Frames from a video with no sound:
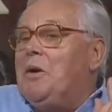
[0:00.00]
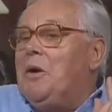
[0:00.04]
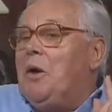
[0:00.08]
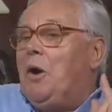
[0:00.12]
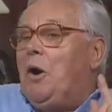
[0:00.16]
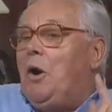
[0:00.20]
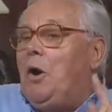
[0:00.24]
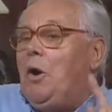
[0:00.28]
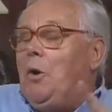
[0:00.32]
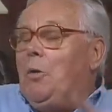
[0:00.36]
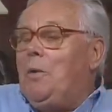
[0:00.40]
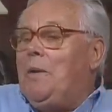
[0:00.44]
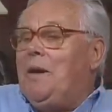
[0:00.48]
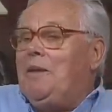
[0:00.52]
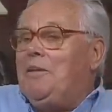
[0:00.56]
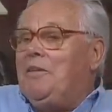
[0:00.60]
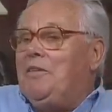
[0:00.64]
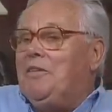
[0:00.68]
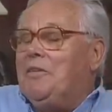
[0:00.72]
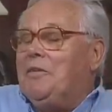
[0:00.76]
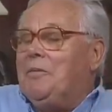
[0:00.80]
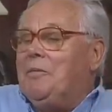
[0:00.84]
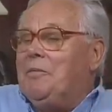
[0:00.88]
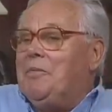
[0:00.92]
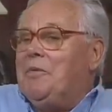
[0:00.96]

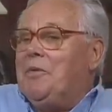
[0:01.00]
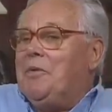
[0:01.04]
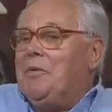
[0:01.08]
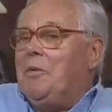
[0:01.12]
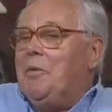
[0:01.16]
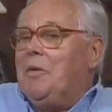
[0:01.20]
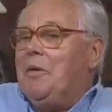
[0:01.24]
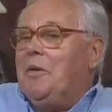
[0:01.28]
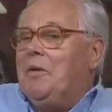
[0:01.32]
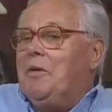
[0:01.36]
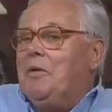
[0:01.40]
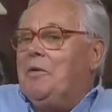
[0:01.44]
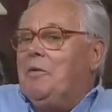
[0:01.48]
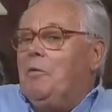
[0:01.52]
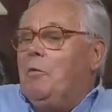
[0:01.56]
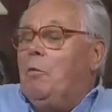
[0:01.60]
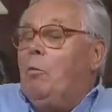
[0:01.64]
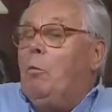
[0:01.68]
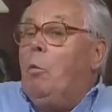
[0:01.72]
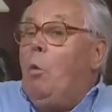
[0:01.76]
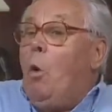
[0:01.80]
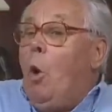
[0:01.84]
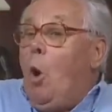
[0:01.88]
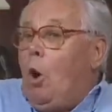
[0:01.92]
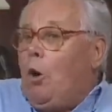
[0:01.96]
always
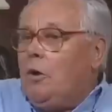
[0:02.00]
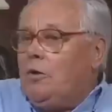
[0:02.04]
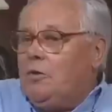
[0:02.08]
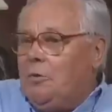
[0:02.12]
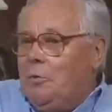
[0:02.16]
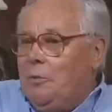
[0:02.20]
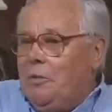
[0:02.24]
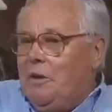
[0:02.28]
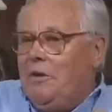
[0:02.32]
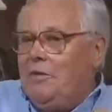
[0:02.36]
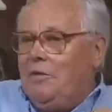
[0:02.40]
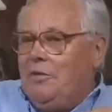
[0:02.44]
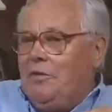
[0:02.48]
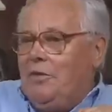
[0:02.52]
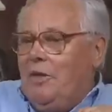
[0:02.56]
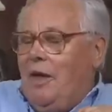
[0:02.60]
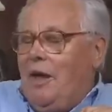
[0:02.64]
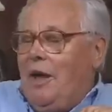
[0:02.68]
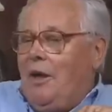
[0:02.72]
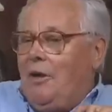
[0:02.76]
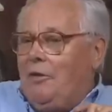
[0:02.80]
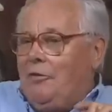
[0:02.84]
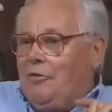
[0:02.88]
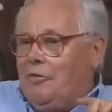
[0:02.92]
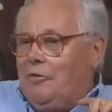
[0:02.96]
walked with
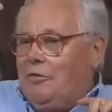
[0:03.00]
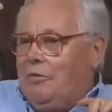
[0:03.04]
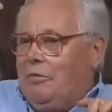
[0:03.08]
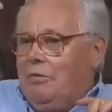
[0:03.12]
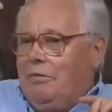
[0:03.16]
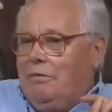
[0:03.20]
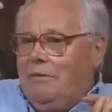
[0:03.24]
us.